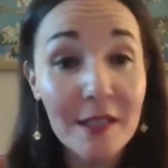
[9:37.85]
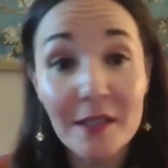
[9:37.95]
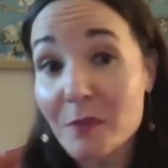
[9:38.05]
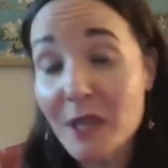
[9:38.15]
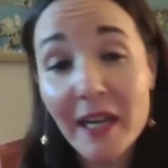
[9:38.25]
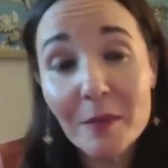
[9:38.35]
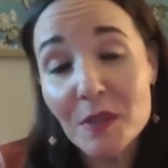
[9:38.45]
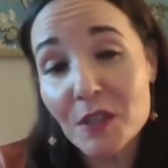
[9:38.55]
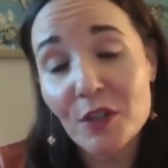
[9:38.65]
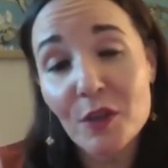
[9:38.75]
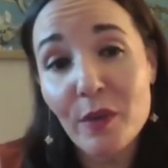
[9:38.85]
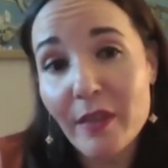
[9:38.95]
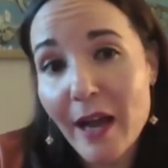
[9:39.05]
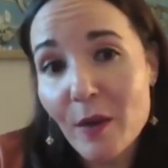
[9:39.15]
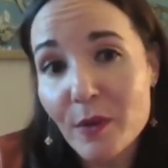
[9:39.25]
And sometimes, with
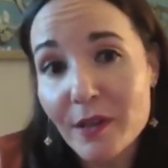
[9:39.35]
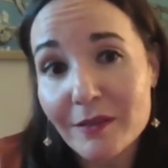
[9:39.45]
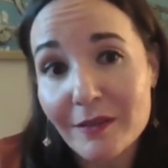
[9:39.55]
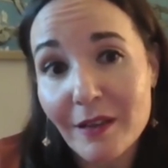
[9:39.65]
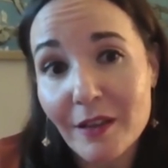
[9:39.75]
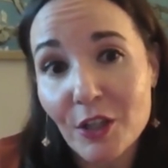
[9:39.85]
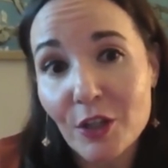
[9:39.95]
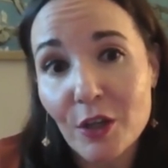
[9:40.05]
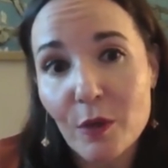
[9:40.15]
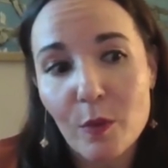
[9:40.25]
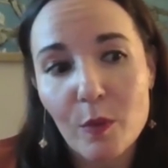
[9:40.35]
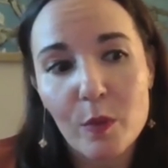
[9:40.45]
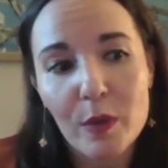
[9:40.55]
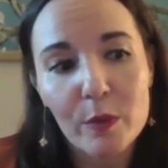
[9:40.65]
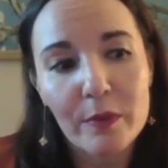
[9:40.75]
that one,
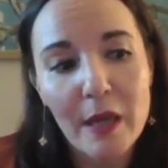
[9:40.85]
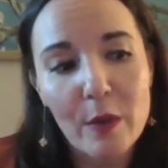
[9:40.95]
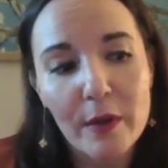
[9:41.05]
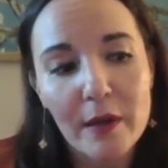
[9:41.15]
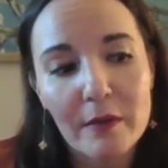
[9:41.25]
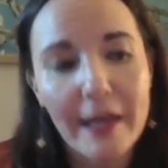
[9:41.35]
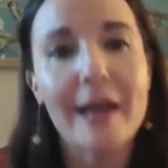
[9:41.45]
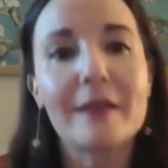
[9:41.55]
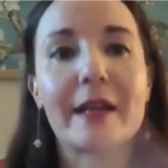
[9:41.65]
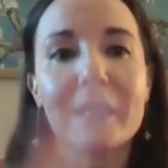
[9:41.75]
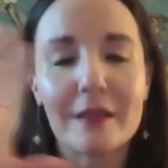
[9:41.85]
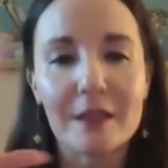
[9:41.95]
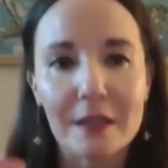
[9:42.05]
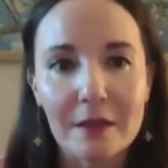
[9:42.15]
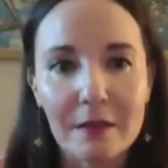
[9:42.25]
they had like
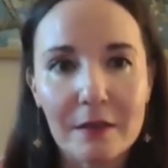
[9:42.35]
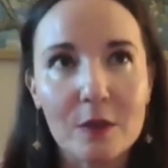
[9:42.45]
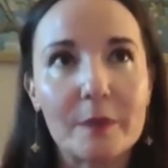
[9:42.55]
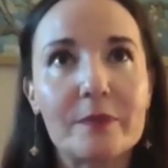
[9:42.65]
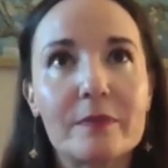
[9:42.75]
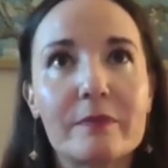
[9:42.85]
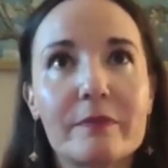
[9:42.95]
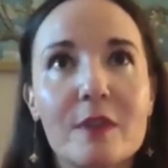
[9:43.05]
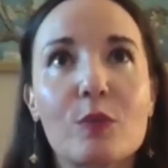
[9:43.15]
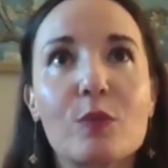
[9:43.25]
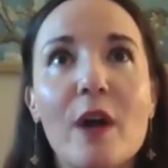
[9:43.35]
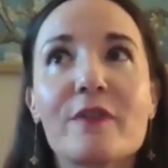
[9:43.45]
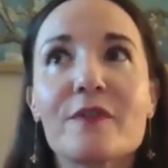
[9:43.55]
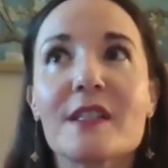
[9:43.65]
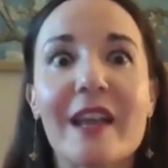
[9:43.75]
the
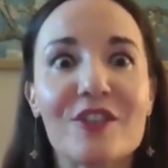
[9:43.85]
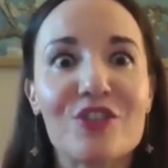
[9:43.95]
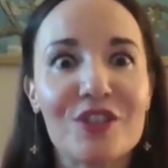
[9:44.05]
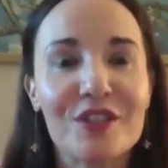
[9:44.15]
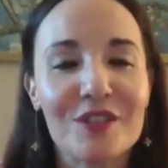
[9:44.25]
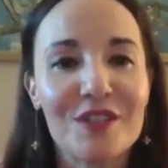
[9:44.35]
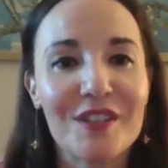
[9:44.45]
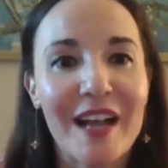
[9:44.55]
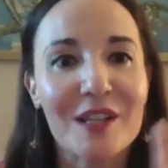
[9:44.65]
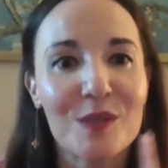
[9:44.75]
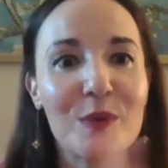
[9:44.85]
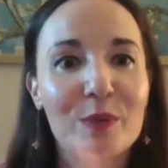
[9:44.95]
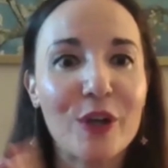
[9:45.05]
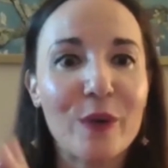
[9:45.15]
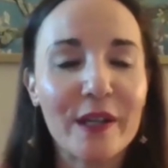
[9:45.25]
rough sketches as we
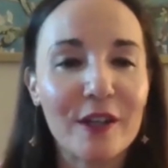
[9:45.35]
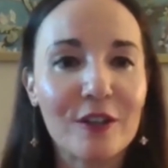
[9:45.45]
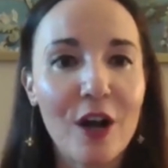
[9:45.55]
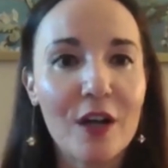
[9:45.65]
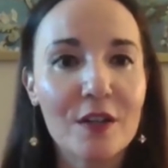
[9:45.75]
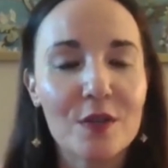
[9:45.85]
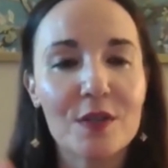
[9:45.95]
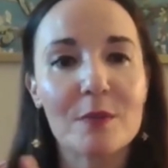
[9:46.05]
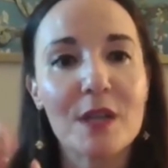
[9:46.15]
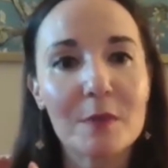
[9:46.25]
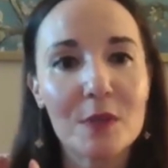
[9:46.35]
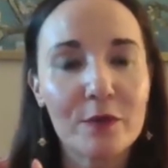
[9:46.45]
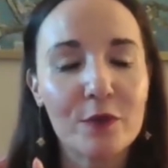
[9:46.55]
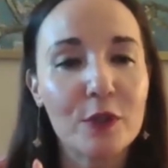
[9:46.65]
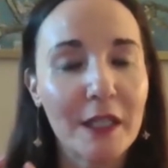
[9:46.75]
were going along. So sometimes the
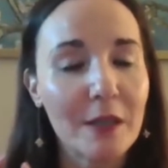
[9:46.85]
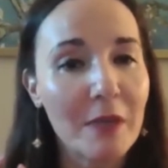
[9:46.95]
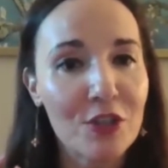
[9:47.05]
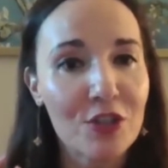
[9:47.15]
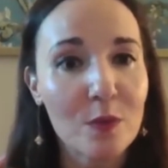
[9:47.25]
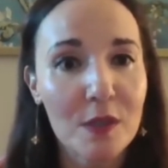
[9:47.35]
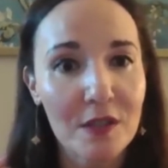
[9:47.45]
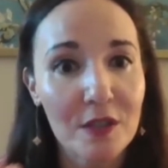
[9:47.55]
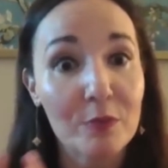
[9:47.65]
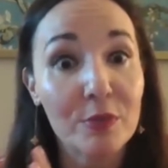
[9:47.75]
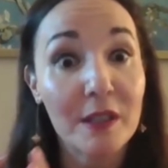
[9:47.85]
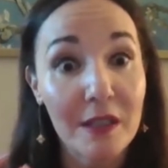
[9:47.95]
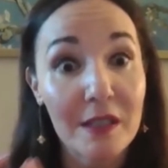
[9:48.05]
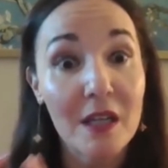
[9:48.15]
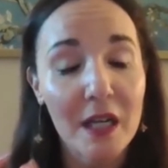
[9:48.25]
full animation wasn't
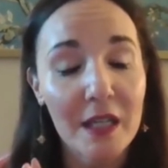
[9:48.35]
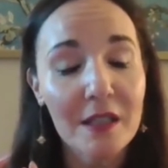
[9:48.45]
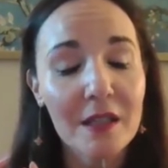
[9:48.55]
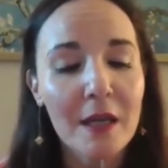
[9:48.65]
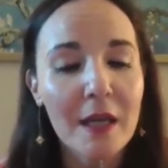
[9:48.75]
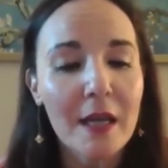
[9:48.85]
completely done.